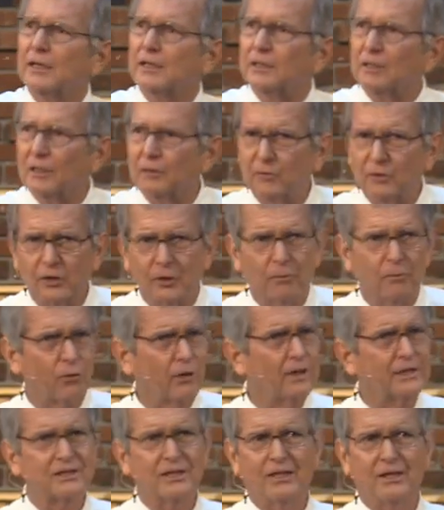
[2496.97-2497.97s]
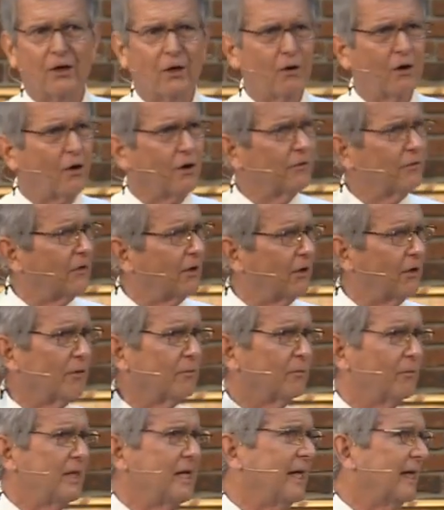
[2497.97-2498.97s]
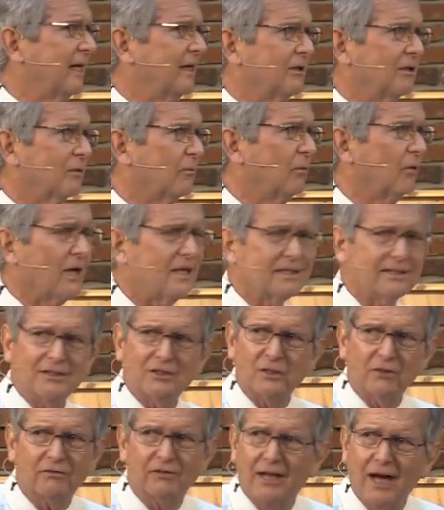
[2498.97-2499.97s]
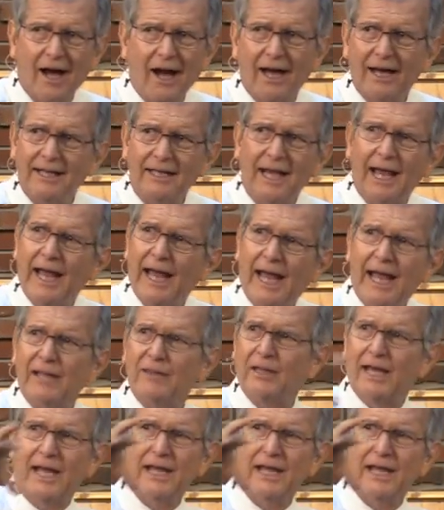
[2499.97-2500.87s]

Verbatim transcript: the, the present or, or, or being in the presence of God and,